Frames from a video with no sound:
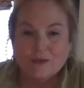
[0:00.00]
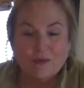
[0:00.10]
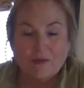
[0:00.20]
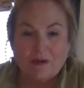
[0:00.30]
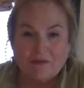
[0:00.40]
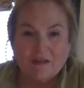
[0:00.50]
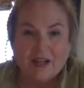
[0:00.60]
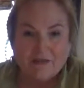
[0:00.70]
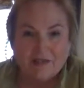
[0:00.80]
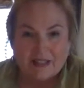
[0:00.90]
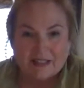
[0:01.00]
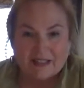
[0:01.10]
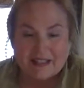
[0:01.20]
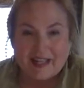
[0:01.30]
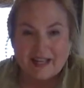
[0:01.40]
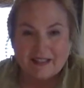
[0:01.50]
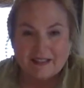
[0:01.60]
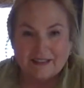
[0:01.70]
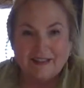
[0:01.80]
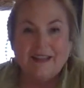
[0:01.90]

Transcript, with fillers: would be my fried pheasant salad